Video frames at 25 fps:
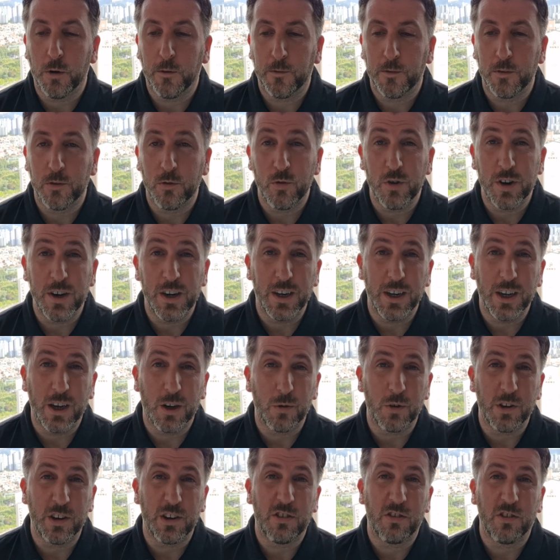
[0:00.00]
often really
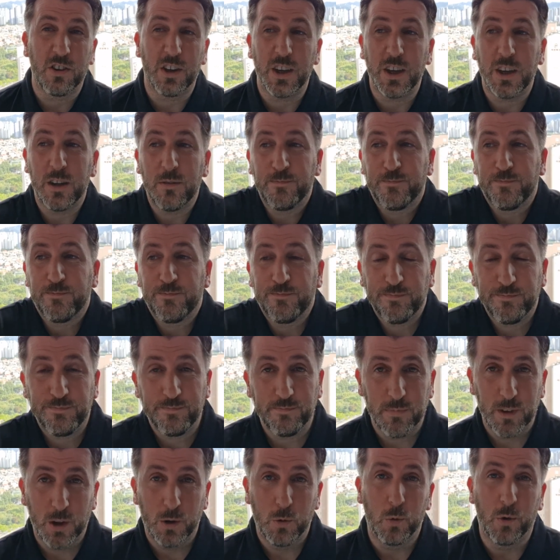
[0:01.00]
only see
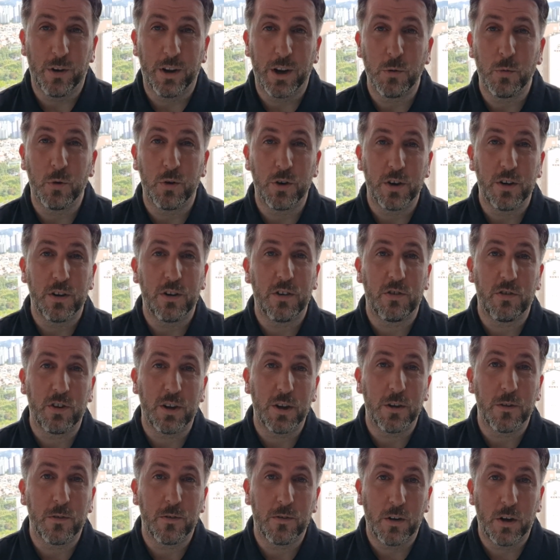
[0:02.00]
what they want you to
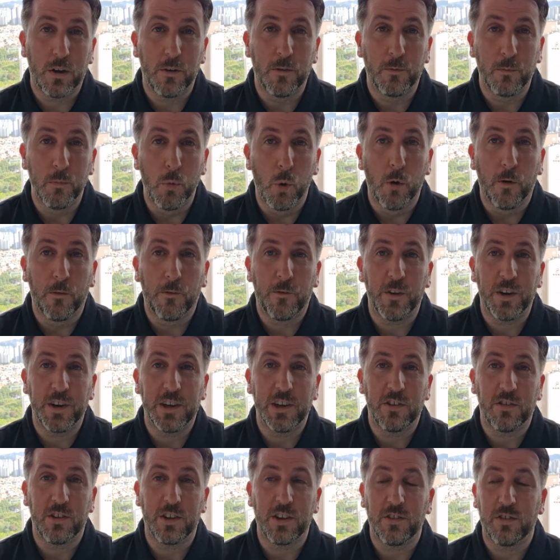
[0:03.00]
see of, of more
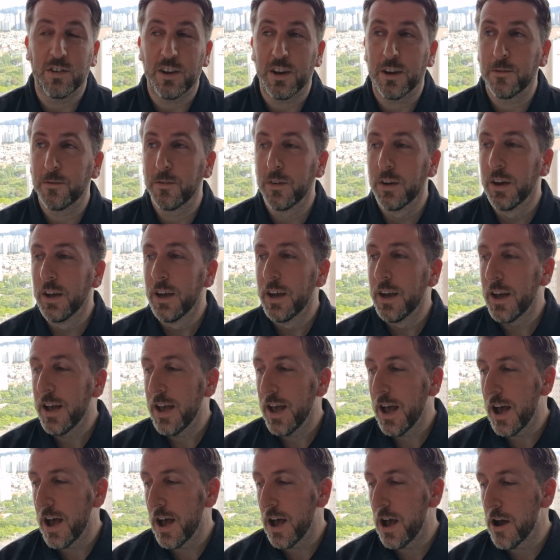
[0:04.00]
fitnessy stuff.
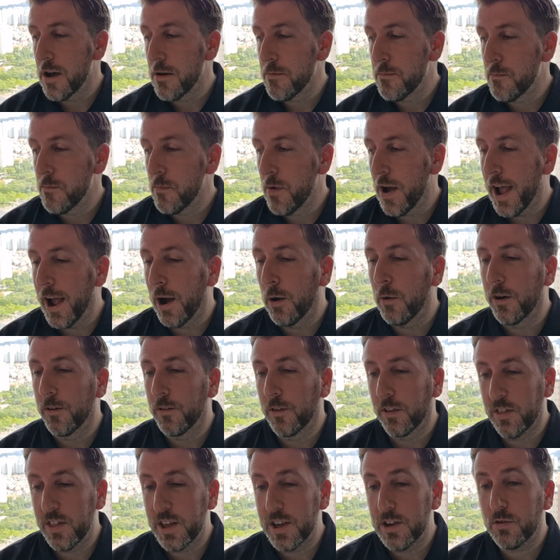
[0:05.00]
Um,
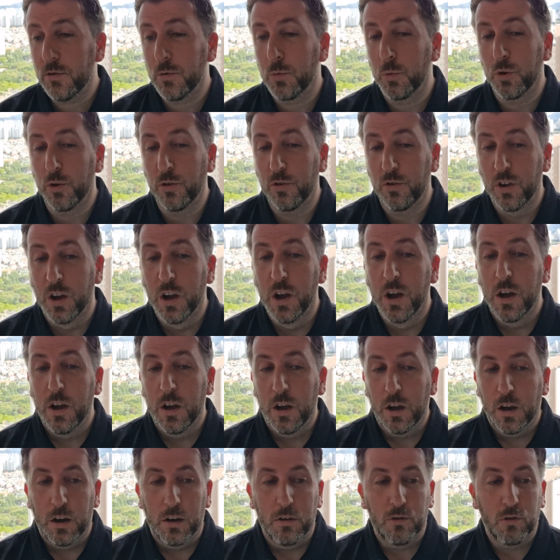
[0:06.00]
however, this was
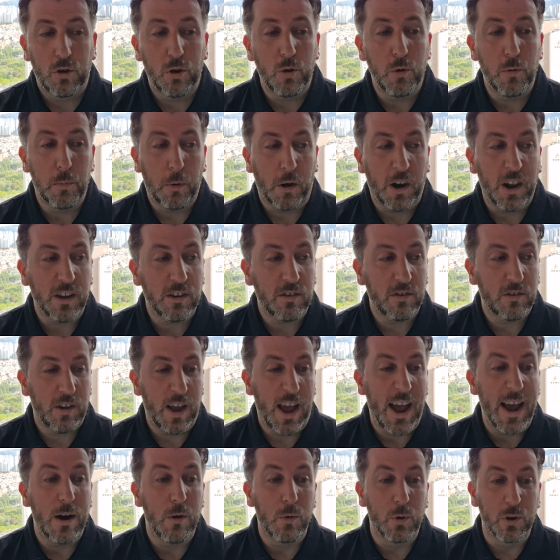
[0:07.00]
two plus
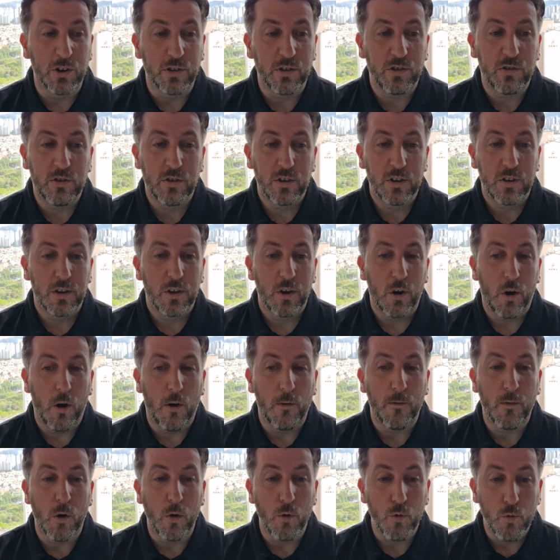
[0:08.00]
hours
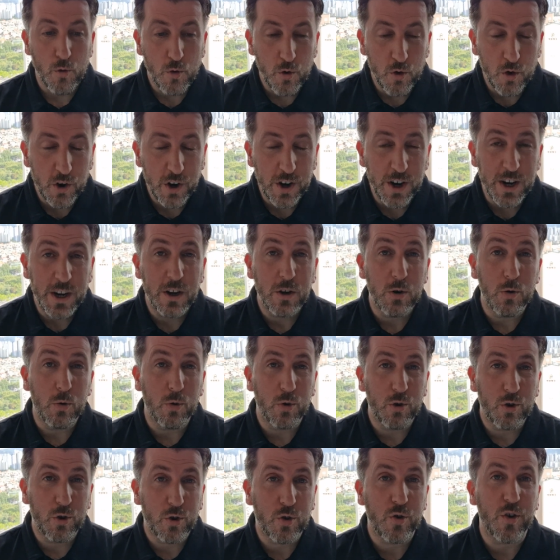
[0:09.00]
of a
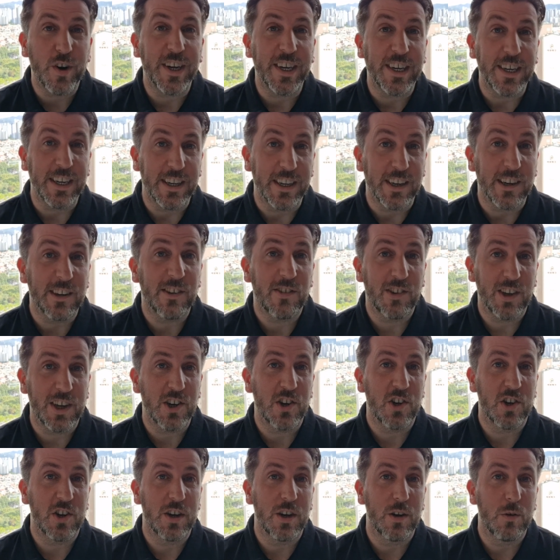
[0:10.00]
real training
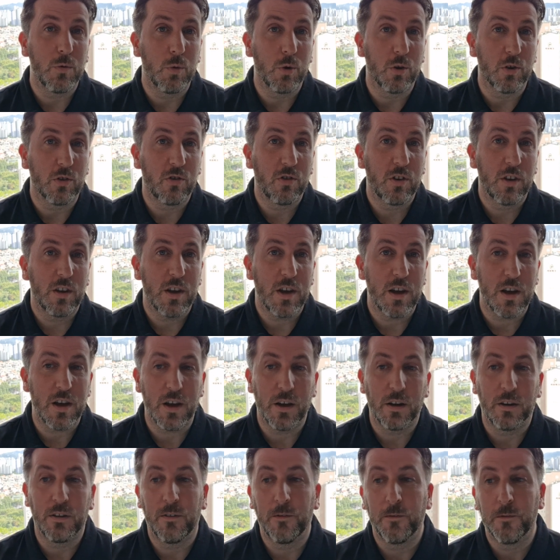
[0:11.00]
session it was
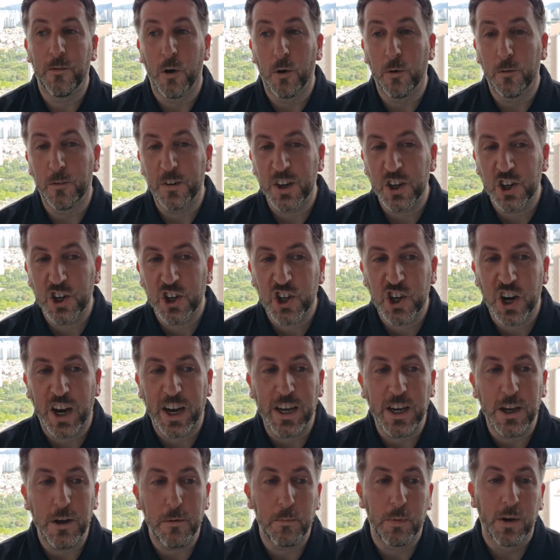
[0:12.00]
uh, involving
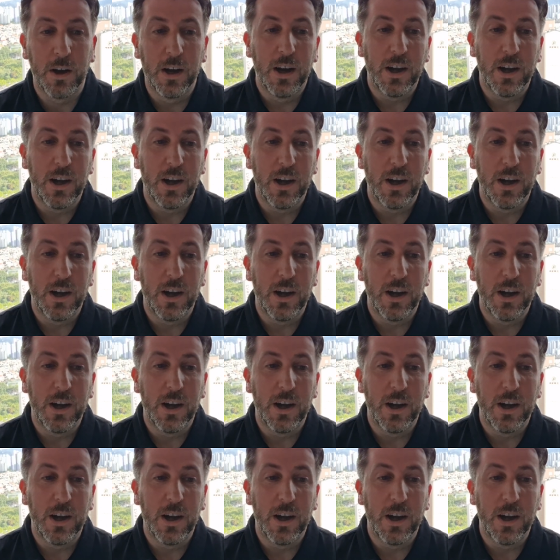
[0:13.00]
shape